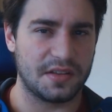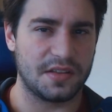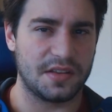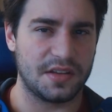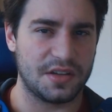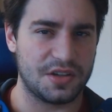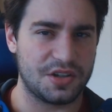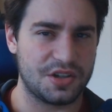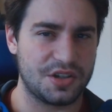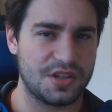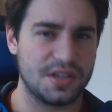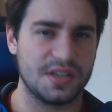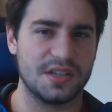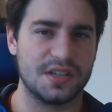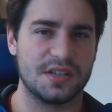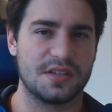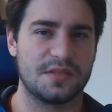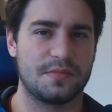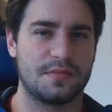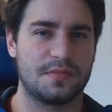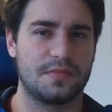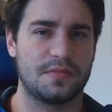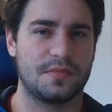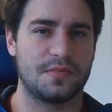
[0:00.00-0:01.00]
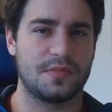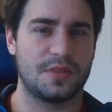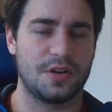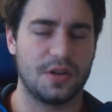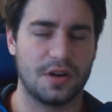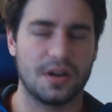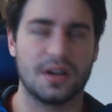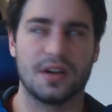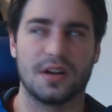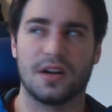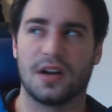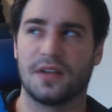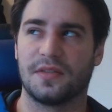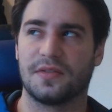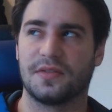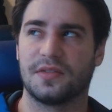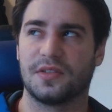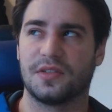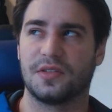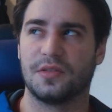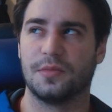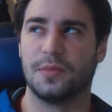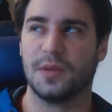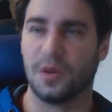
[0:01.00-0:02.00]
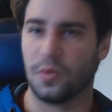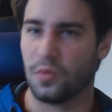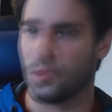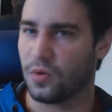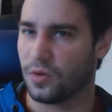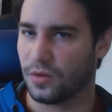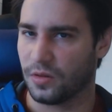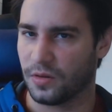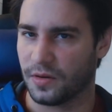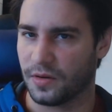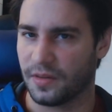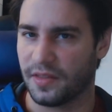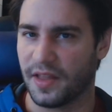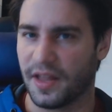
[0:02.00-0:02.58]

that she's good enough to be a warlord.